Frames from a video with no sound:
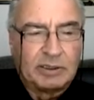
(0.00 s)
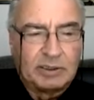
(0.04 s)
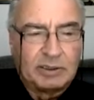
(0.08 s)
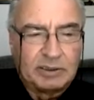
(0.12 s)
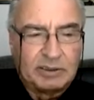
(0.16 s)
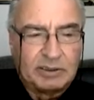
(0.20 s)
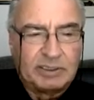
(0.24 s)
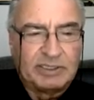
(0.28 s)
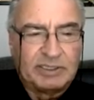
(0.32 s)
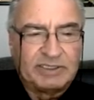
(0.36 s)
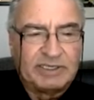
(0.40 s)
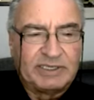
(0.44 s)

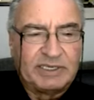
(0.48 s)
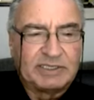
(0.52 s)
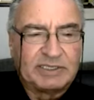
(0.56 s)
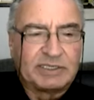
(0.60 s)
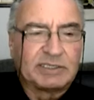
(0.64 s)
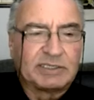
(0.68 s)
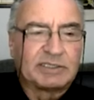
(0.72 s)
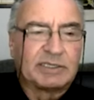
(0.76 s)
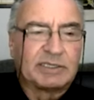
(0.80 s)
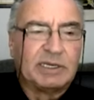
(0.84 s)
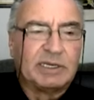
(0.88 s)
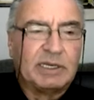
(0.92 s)

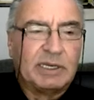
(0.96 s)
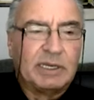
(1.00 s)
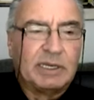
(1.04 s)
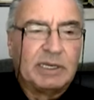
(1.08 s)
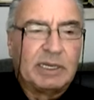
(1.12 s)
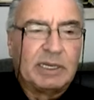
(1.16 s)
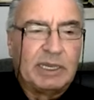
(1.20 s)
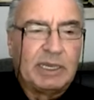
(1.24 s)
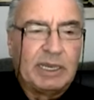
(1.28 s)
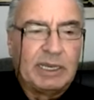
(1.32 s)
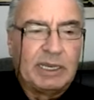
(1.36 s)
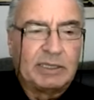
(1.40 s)
diseases.
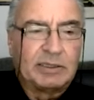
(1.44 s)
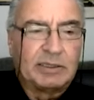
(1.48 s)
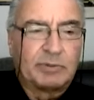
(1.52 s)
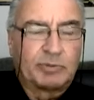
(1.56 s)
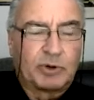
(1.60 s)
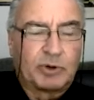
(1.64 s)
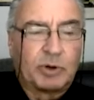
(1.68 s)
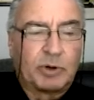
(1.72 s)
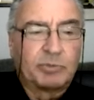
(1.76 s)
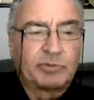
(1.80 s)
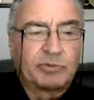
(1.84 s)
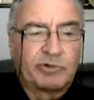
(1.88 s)
And the
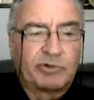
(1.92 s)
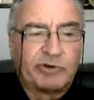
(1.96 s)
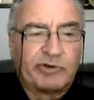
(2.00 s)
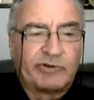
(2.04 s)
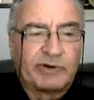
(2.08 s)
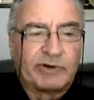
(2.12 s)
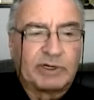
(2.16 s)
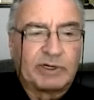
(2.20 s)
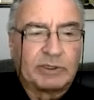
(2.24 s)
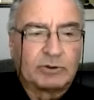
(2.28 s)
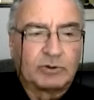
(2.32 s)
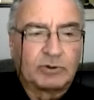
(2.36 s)
prompt
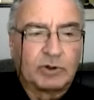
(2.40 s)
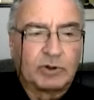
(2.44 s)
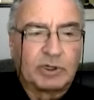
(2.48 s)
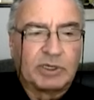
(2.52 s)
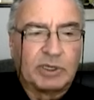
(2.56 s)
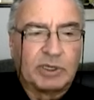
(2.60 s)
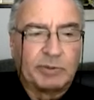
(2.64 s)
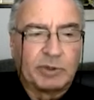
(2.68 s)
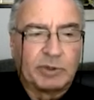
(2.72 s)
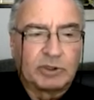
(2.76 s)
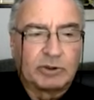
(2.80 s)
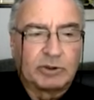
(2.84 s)
referral to a
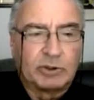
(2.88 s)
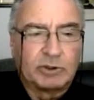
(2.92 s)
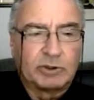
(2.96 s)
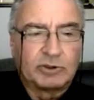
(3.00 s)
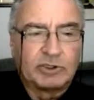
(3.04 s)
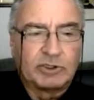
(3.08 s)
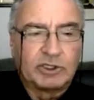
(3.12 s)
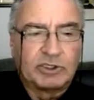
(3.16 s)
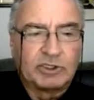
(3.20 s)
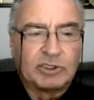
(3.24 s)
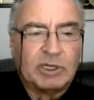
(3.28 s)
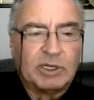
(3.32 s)

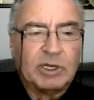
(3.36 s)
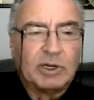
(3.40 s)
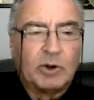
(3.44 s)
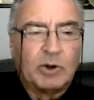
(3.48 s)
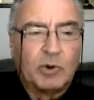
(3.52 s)
hematologist